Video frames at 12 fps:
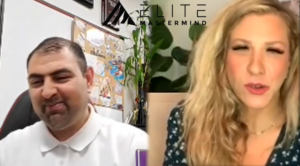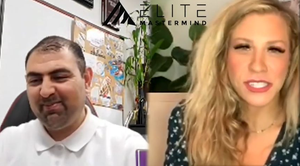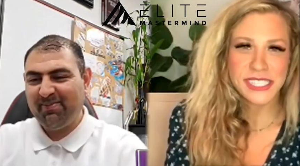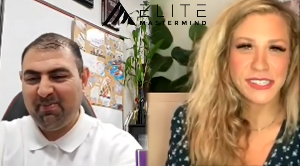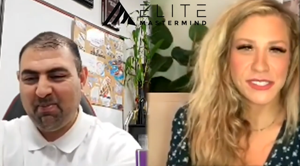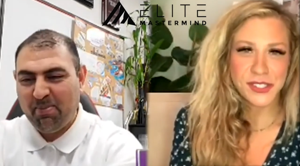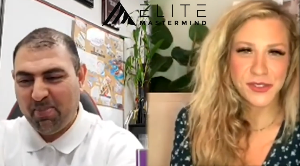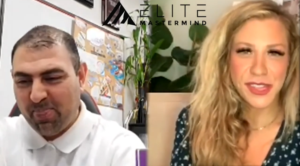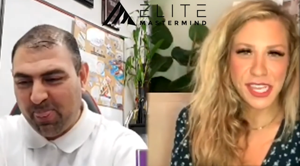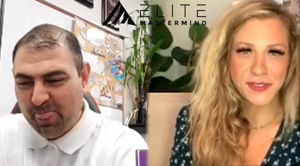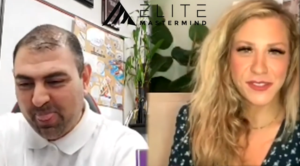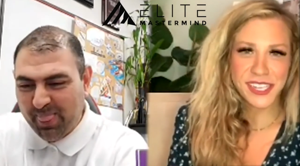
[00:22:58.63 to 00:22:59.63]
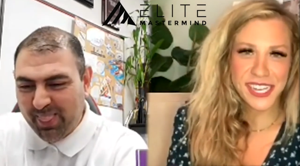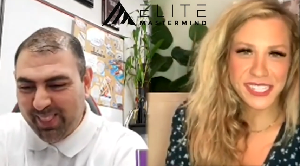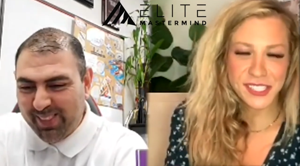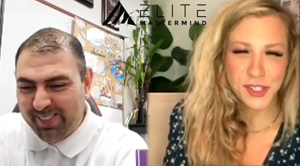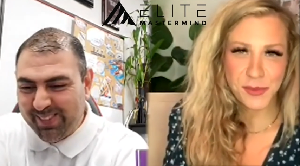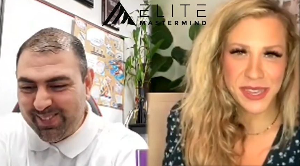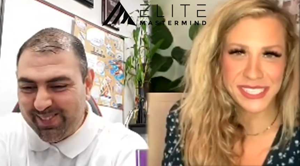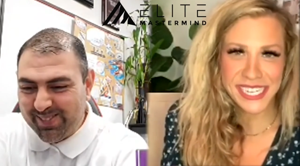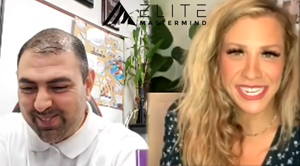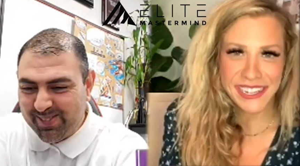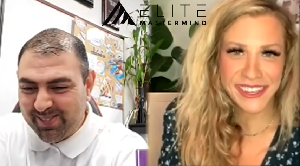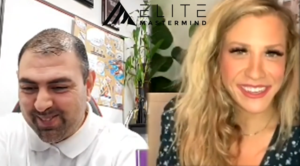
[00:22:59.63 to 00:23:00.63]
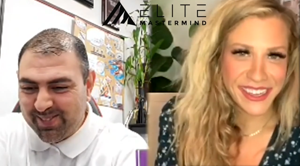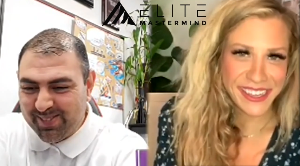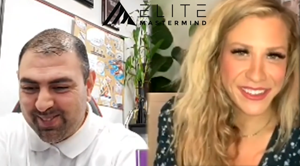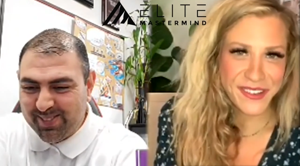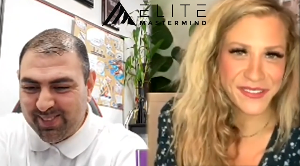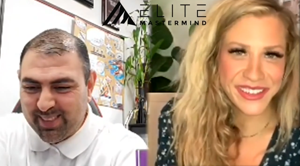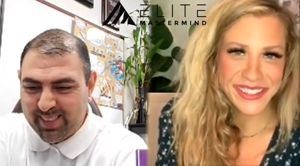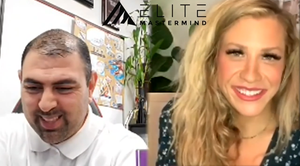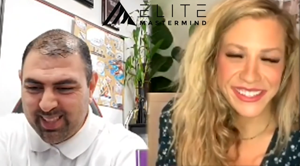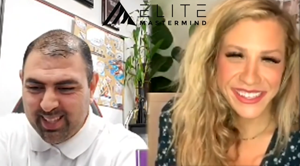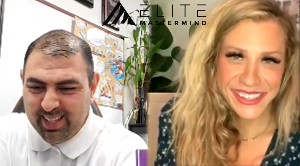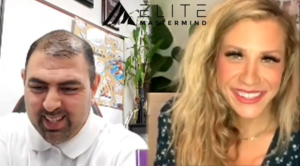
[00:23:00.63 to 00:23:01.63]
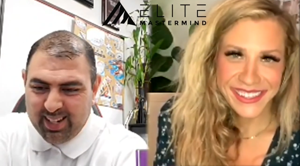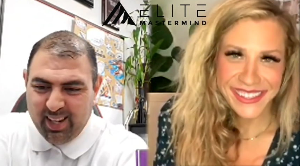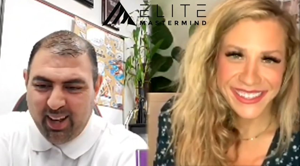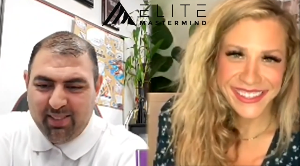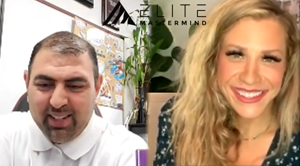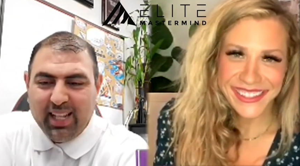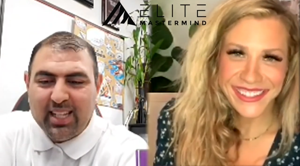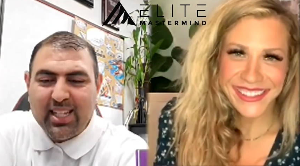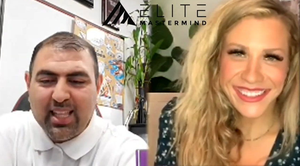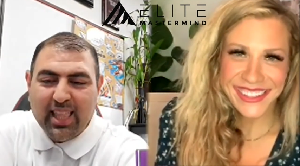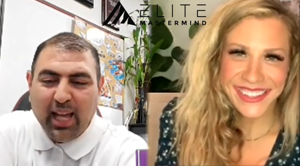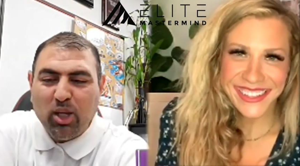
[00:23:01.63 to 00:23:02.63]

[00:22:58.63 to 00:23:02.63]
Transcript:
Speaker 1: out soon. Thanks for the next new best idea. I love it.
Speaker 2: Love it. Listen, thank you